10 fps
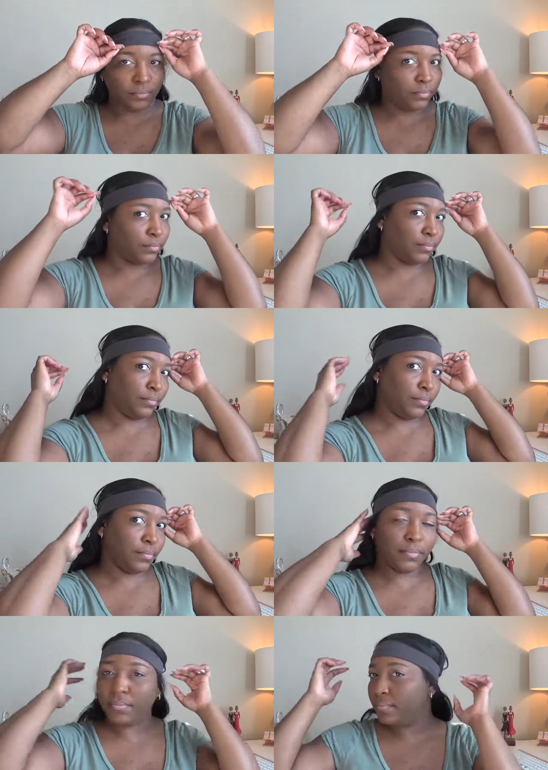
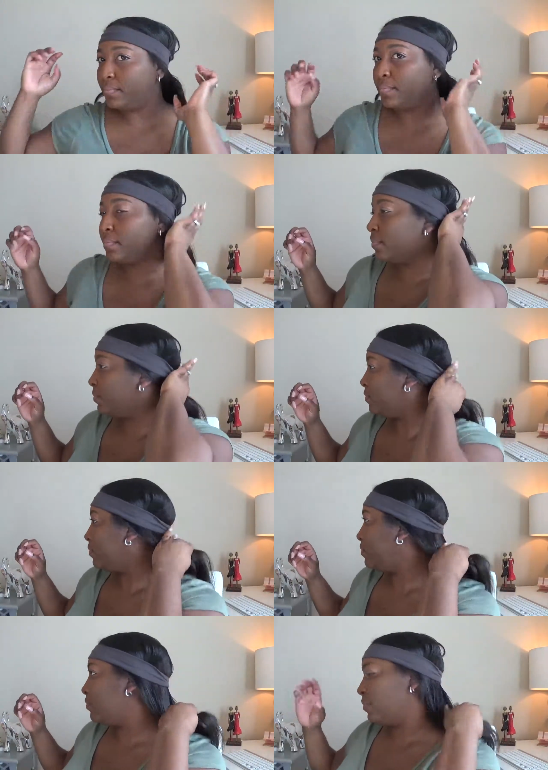
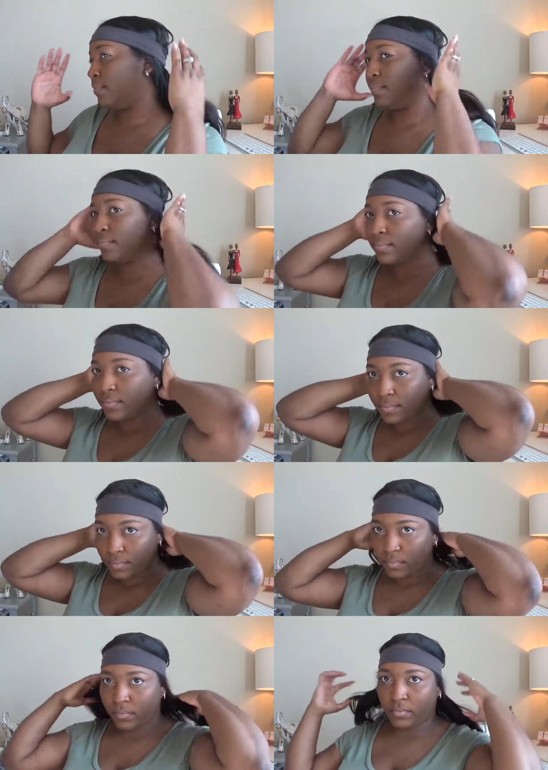
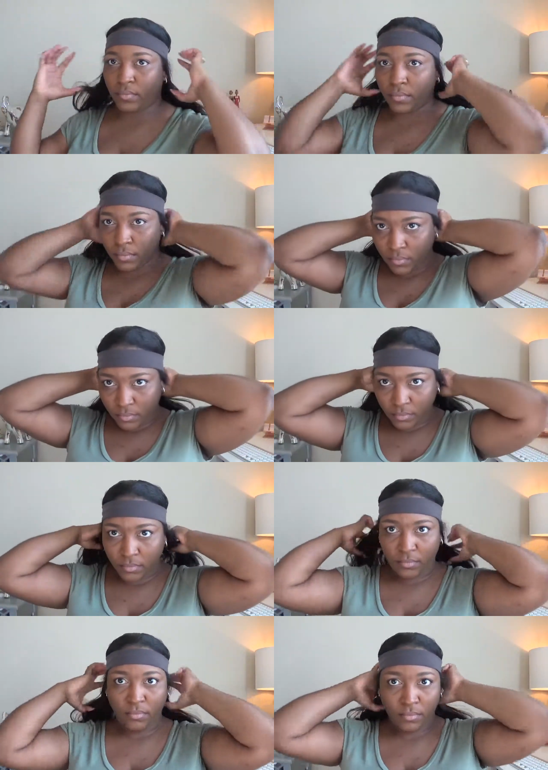(no one is talking)